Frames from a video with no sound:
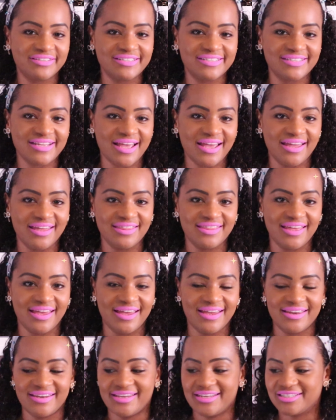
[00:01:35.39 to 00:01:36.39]
to say
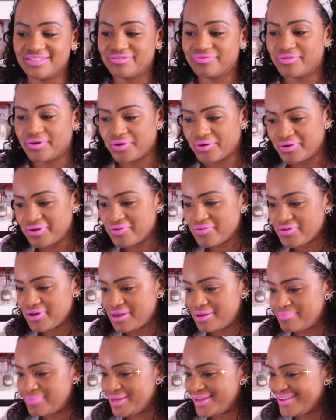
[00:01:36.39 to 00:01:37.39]
that it's very
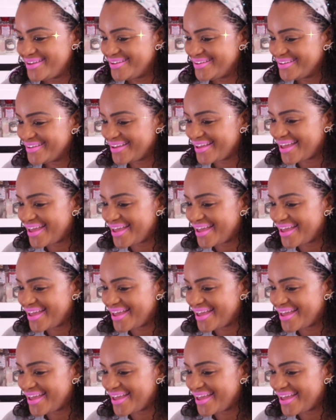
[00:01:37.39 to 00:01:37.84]
creamy,